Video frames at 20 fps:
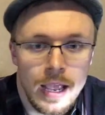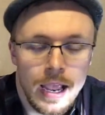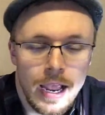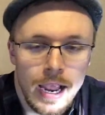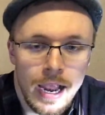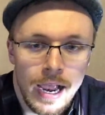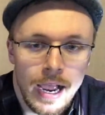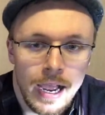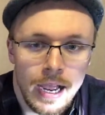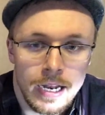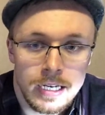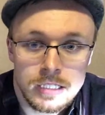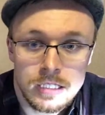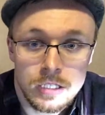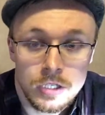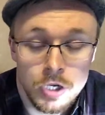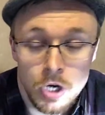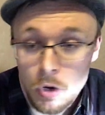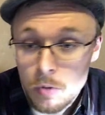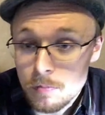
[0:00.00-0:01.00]
And,
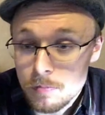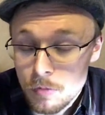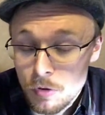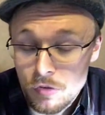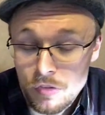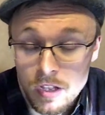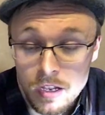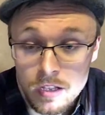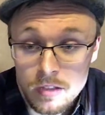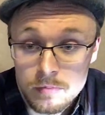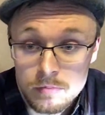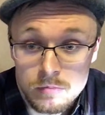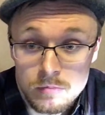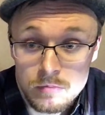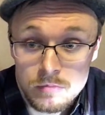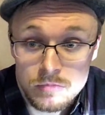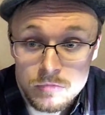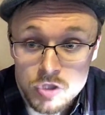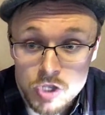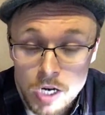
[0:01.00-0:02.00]
you know, music
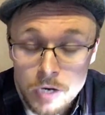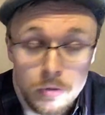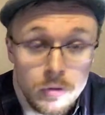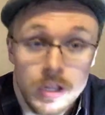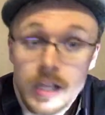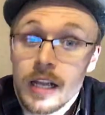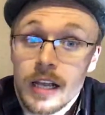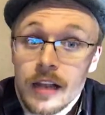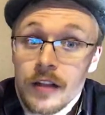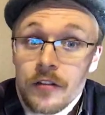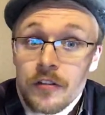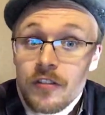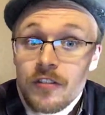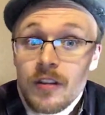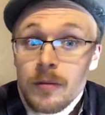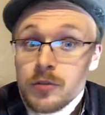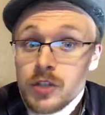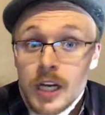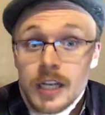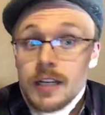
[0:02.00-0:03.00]
generally is
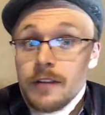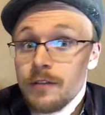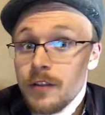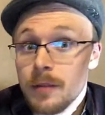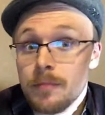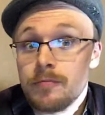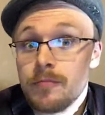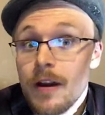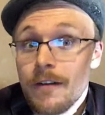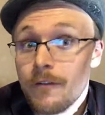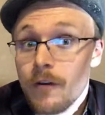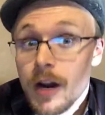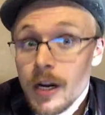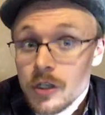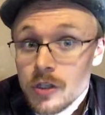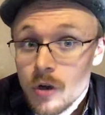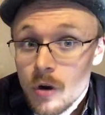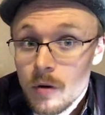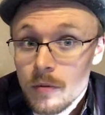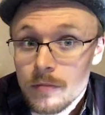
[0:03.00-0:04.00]
subjectively
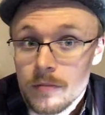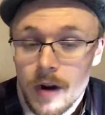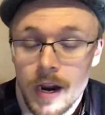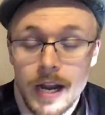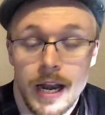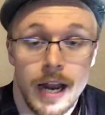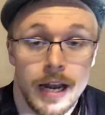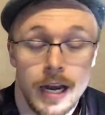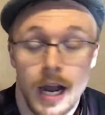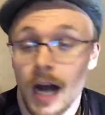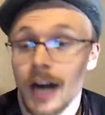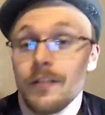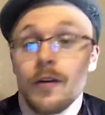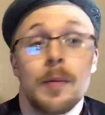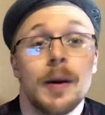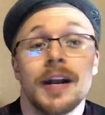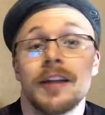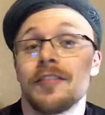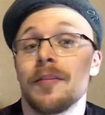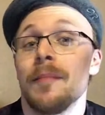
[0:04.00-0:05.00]
preferential, right? And not
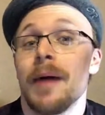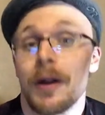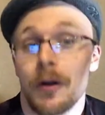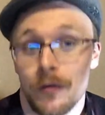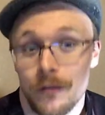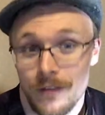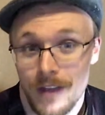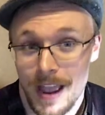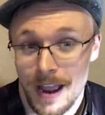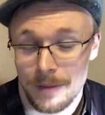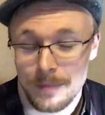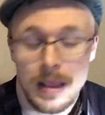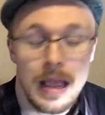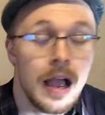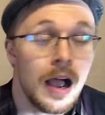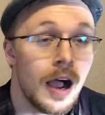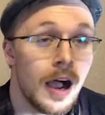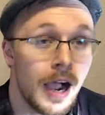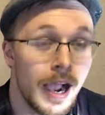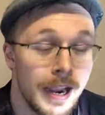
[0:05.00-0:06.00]
everybody's a metal fan.
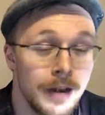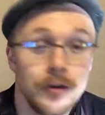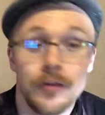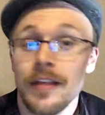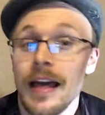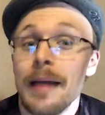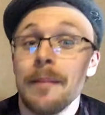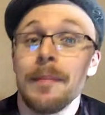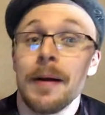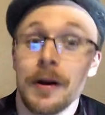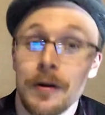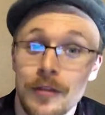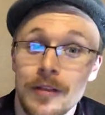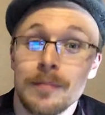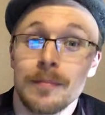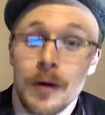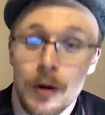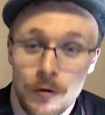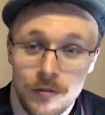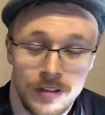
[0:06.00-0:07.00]
I know that better
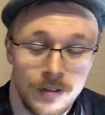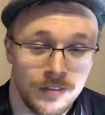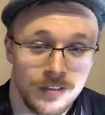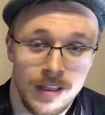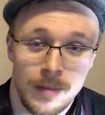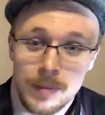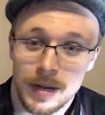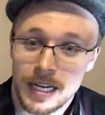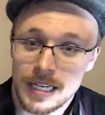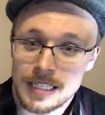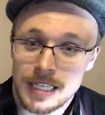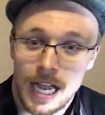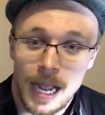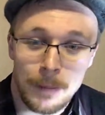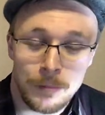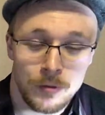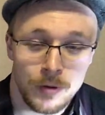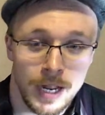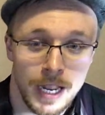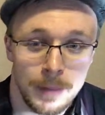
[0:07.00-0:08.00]
than most. I've said many
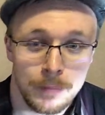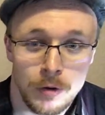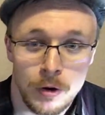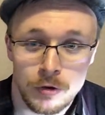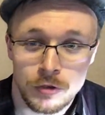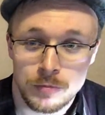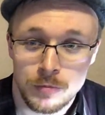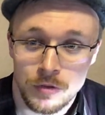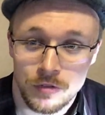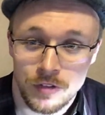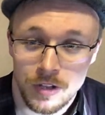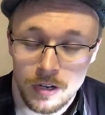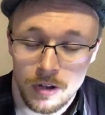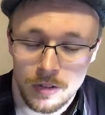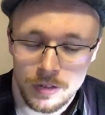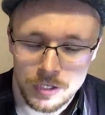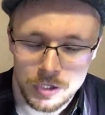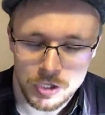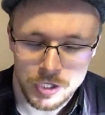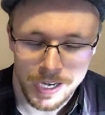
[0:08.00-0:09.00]
times when I approach music
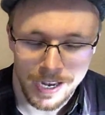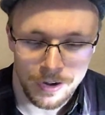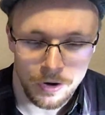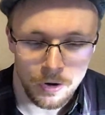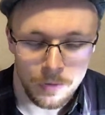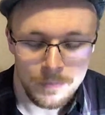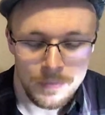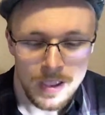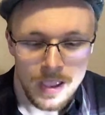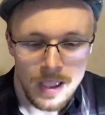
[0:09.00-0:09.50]
on this channel.